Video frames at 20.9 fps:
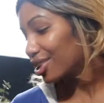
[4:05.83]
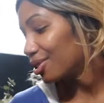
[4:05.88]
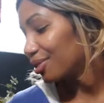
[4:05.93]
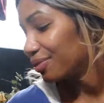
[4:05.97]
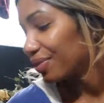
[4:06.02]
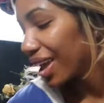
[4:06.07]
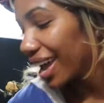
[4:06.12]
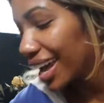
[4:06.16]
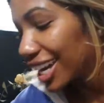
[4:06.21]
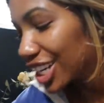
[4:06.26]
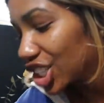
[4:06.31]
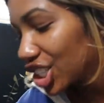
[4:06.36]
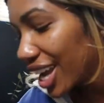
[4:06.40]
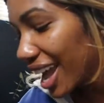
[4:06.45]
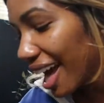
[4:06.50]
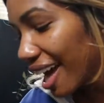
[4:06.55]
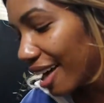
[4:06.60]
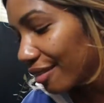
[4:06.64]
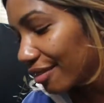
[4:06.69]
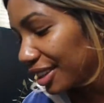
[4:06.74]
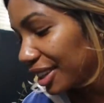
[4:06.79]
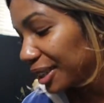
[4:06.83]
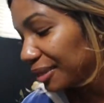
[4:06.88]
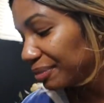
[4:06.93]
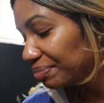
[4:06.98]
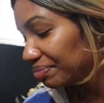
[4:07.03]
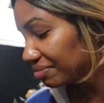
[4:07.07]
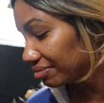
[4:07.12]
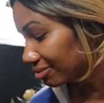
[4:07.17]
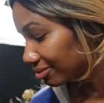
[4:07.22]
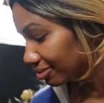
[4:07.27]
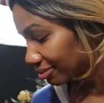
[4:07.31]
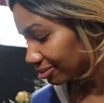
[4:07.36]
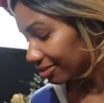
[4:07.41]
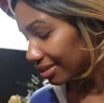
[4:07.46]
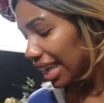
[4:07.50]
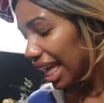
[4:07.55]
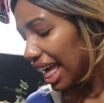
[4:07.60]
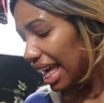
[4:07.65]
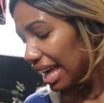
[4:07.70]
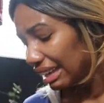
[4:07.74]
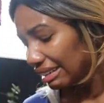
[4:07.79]
Oh, I actually have it.
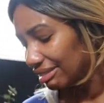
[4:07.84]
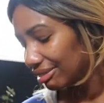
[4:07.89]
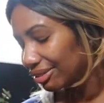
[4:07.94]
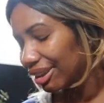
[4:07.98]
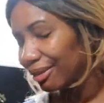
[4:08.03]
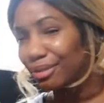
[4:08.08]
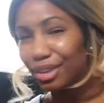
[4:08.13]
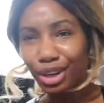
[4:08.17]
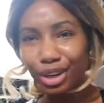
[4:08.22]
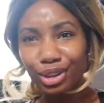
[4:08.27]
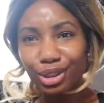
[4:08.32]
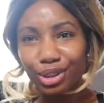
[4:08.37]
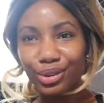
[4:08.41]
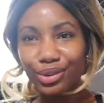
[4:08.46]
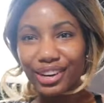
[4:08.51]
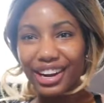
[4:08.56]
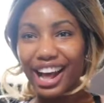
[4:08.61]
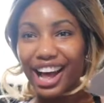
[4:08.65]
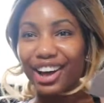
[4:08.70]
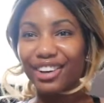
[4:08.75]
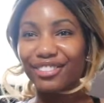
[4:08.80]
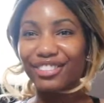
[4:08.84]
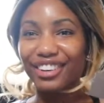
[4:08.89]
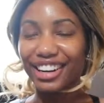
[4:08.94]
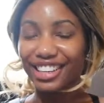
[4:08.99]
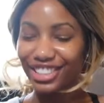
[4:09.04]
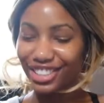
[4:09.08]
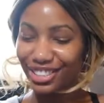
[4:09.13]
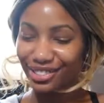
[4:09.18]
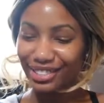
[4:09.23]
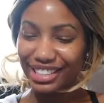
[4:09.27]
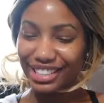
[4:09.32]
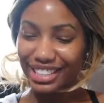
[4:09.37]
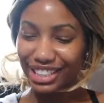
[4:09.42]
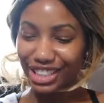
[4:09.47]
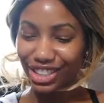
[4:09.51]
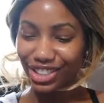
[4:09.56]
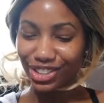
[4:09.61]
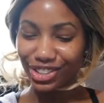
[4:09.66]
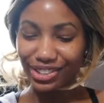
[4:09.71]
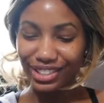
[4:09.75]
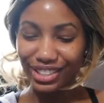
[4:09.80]
I'm gonna throw it out, but I just wanted to
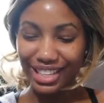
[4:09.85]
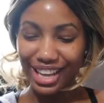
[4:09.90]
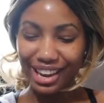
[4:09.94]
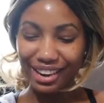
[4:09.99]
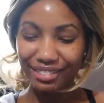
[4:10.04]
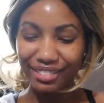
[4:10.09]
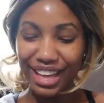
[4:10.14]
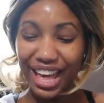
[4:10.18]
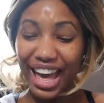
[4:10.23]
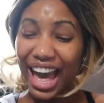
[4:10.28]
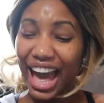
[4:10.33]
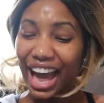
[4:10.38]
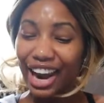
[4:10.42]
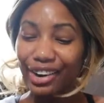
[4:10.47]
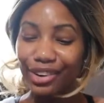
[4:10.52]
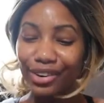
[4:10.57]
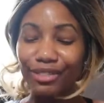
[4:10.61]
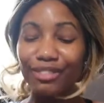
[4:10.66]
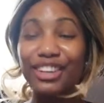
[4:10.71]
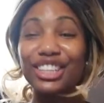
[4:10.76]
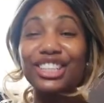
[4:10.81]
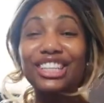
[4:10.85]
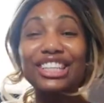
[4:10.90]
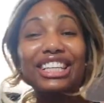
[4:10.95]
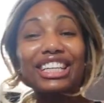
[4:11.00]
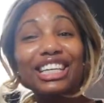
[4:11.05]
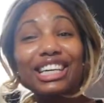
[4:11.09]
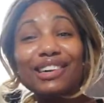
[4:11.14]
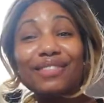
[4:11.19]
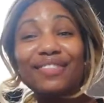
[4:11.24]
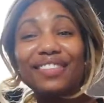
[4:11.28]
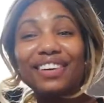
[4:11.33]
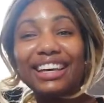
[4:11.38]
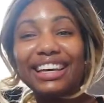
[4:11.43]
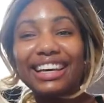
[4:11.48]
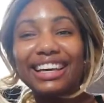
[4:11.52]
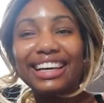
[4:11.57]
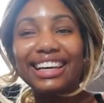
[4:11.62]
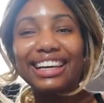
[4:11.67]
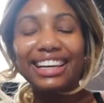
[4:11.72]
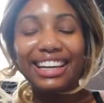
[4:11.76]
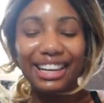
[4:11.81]
show you. It's kind of, I don't know if I should keep
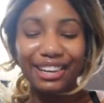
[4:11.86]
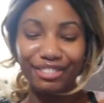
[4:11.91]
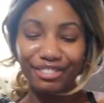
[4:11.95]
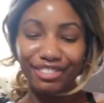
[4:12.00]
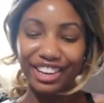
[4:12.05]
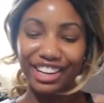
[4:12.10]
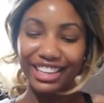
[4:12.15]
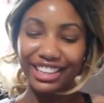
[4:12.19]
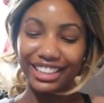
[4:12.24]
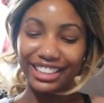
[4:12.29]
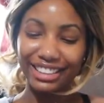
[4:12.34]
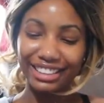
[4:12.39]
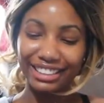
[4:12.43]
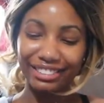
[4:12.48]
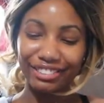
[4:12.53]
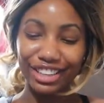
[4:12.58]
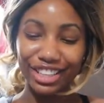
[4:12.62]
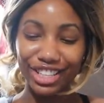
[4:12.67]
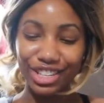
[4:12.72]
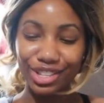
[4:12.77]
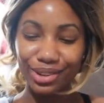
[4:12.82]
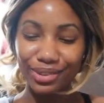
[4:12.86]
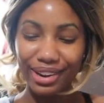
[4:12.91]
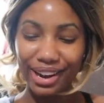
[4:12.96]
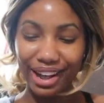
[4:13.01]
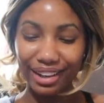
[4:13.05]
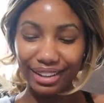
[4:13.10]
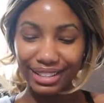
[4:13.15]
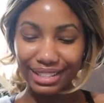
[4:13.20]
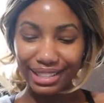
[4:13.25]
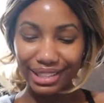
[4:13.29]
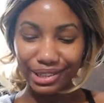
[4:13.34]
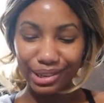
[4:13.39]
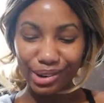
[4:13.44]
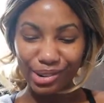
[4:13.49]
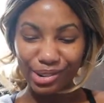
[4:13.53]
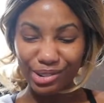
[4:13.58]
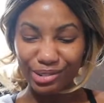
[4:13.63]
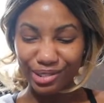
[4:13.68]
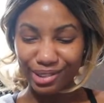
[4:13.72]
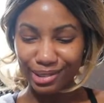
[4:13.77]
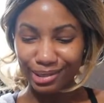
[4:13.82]
it, if I should throw it out. It's a
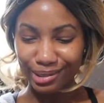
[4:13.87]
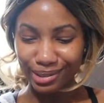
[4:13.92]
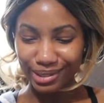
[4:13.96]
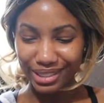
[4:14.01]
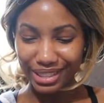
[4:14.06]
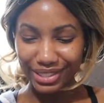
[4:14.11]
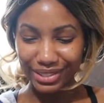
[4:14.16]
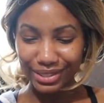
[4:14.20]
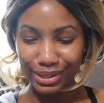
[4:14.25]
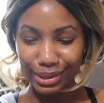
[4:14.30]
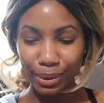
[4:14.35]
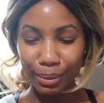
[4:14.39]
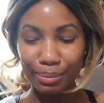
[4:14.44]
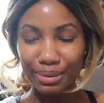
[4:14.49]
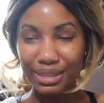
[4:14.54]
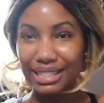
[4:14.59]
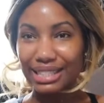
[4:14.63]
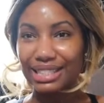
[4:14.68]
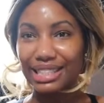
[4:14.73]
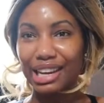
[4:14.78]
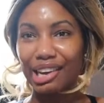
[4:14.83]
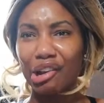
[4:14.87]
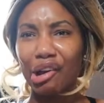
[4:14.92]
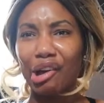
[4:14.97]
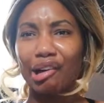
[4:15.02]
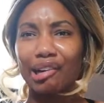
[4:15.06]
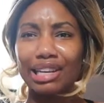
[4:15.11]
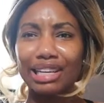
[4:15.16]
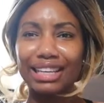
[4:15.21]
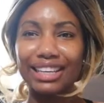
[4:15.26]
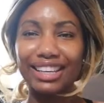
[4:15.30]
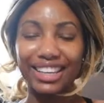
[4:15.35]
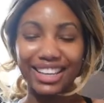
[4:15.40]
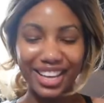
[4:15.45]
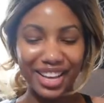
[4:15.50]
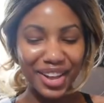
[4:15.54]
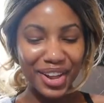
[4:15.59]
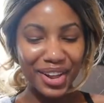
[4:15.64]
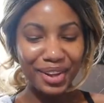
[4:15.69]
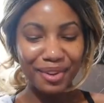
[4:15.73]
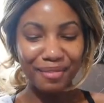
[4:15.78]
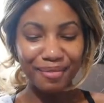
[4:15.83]
little gross. There's a little pee stain on it,
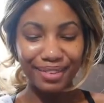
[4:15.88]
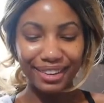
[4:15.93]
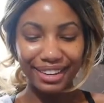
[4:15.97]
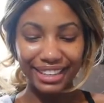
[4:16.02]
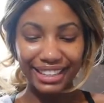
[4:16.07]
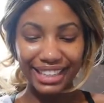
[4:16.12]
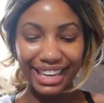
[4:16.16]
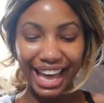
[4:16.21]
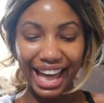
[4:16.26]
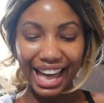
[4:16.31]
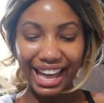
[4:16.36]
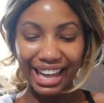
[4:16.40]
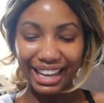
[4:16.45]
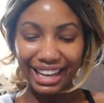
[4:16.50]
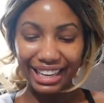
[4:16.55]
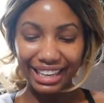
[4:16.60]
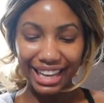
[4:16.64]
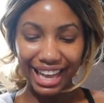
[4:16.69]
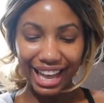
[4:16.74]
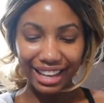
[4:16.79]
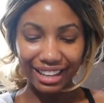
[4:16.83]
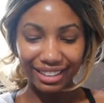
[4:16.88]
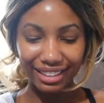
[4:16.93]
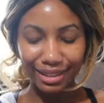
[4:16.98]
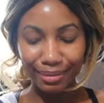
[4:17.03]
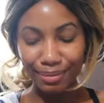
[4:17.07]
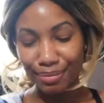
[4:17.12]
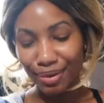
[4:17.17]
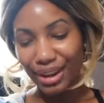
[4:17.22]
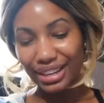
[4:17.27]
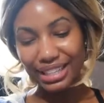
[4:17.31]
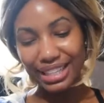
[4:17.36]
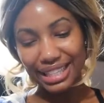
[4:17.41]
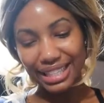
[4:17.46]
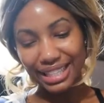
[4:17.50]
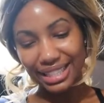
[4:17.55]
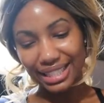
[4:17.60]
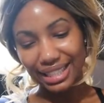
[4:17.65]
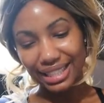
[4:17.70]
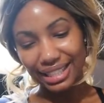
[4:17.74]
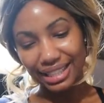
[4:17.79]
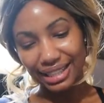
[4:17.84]
but yeah, I got the
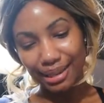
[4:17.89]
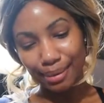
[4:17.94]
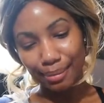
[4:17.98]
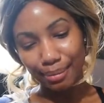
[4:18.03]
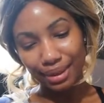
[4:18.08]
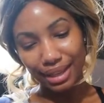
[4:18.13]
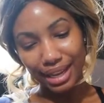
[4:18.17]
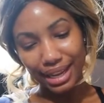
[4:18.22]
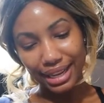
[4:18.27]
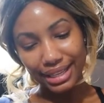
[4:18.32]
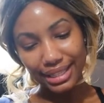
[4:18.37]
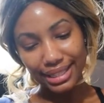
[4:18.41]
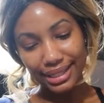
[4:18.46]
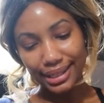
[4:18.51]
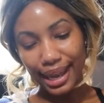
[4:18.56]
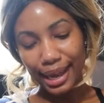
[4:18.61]
pregnancy, the plus.